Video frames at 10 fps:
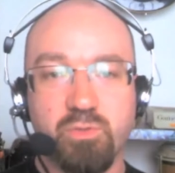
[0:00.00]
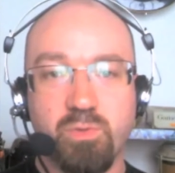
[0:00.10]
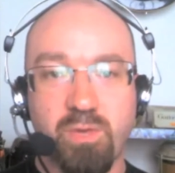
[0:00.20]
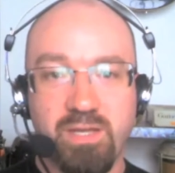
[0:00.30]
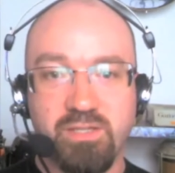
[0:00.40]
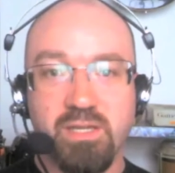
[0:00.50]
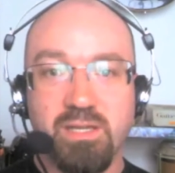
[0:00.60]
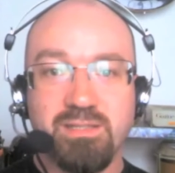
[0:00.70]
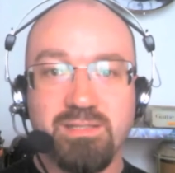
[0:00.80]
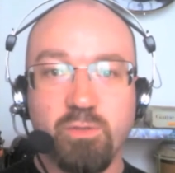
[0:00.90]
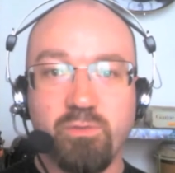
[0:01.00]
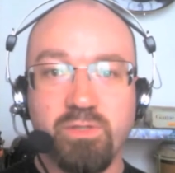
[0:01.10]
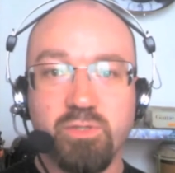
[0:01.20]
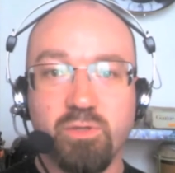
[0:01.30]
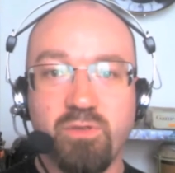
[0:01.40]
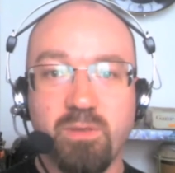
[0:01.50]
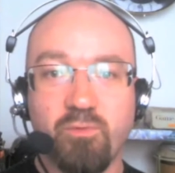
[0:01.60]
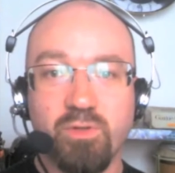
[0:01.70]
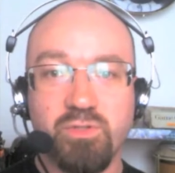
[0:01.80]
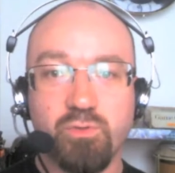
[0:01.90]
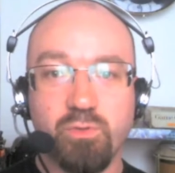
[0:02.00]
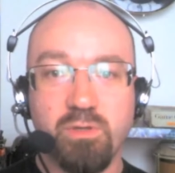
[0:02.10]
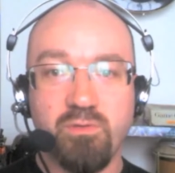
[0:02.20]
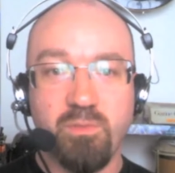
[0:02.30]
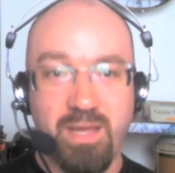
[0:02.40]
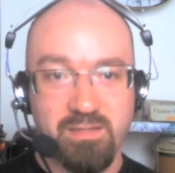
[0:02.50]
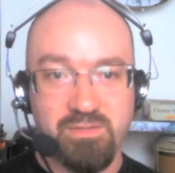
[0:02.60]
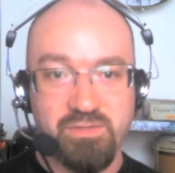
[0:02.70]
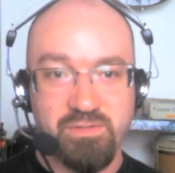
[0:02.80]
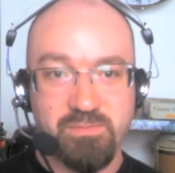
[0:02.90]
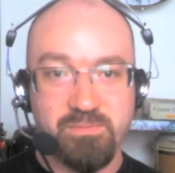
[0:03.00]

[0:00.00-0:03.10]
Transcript: were ready, Silvia took them for a tour in the palace.